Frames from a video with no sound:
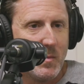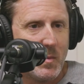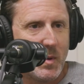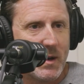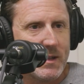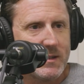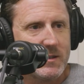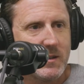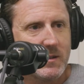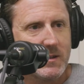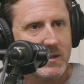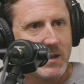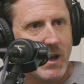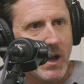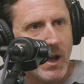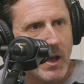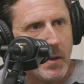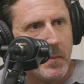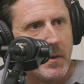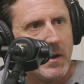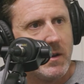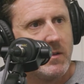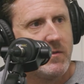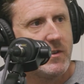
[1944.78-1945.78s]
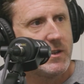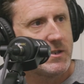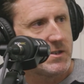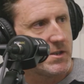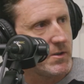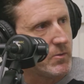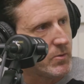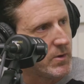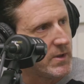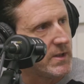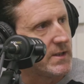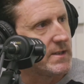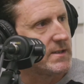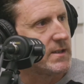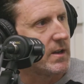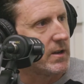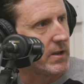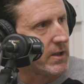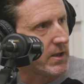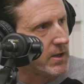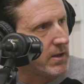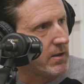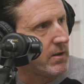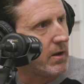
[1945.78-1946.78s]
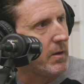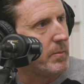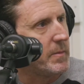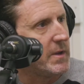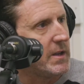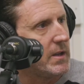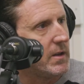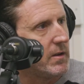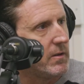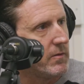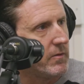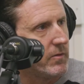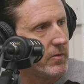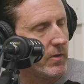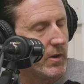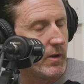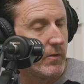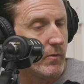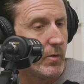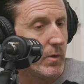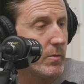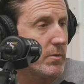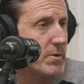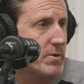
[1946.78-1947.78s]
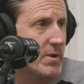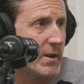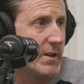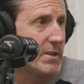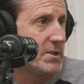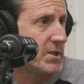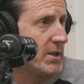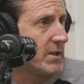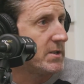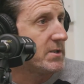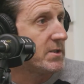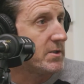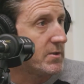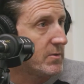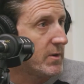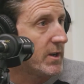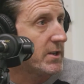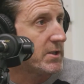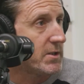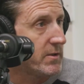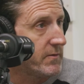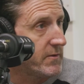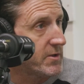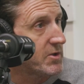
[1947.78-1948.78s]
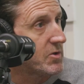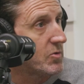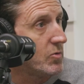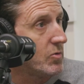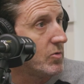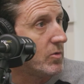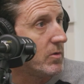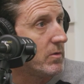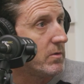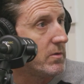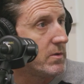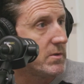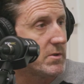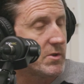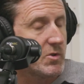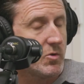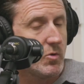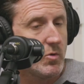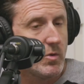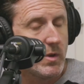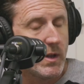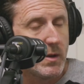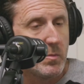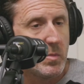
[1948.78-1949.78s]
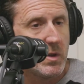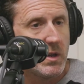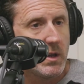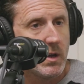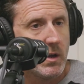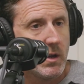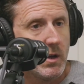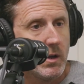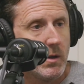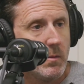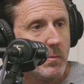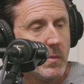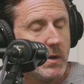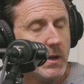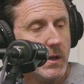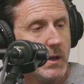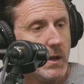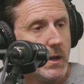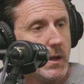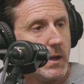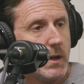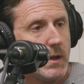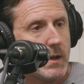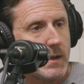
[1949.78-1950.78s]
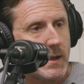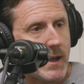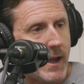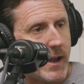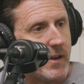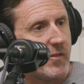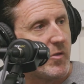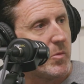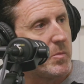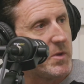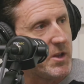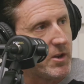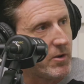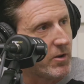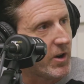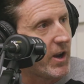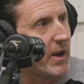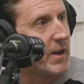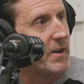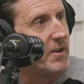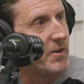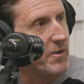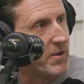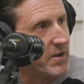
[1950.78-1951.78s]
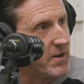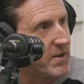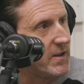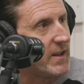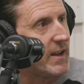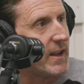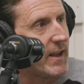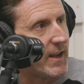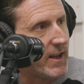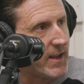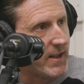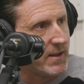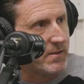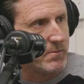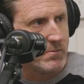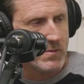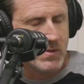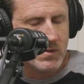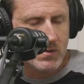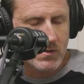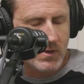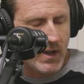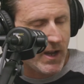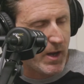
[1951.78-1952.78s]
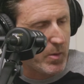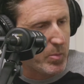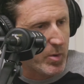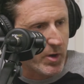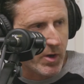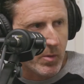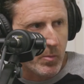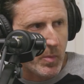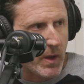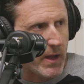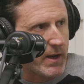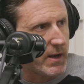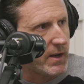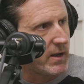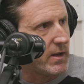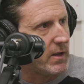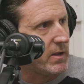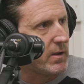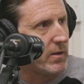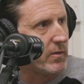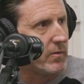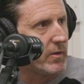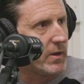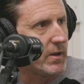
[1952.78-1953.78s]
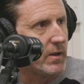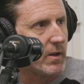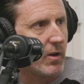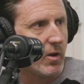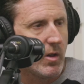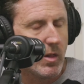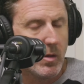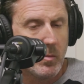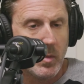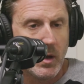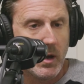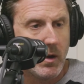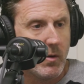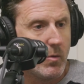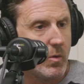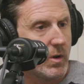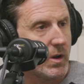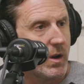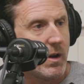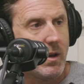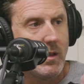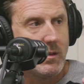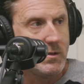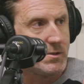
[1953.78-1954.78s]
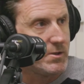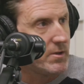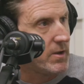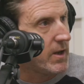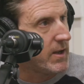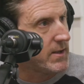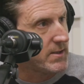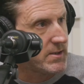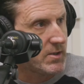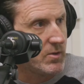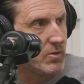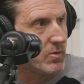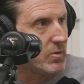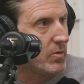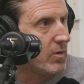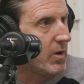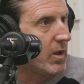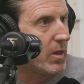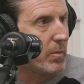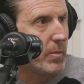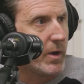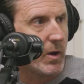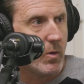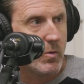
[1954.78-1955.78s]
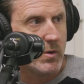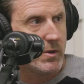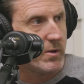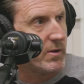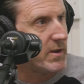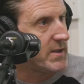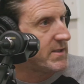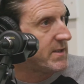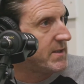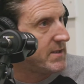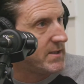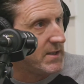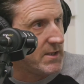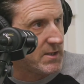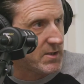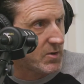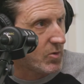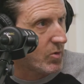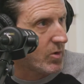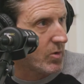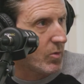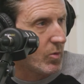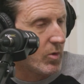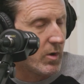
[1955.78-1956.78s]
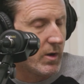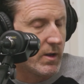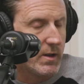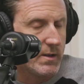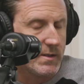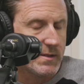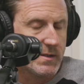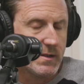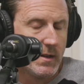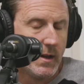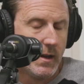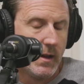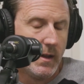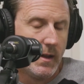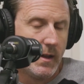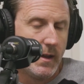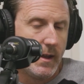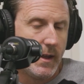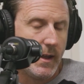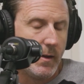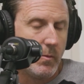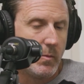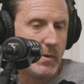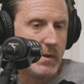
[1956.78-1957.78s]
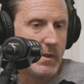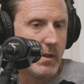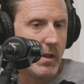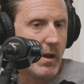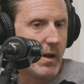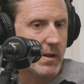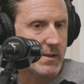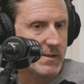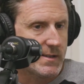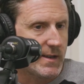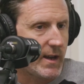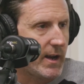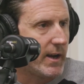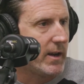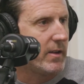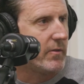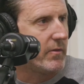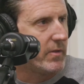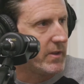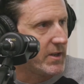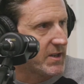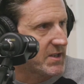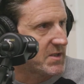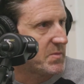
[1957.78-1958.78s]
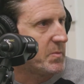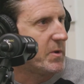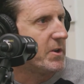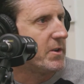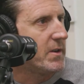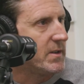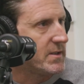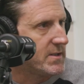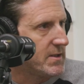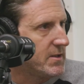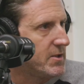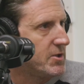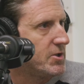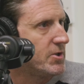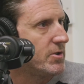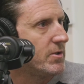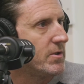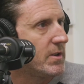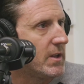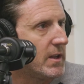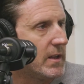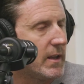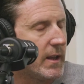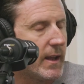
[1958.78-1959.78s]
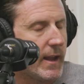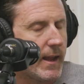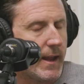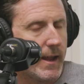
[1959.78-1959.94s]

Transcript: But it took time, and it eventually really sunk in on me of we were trying to change the direction of the school. Mm-hmm. The school had become kind of a meat grinder and hyper competitive, and all about what college you got to, or all about what your SAT score was, and we'd lost sight of the experience and the journey.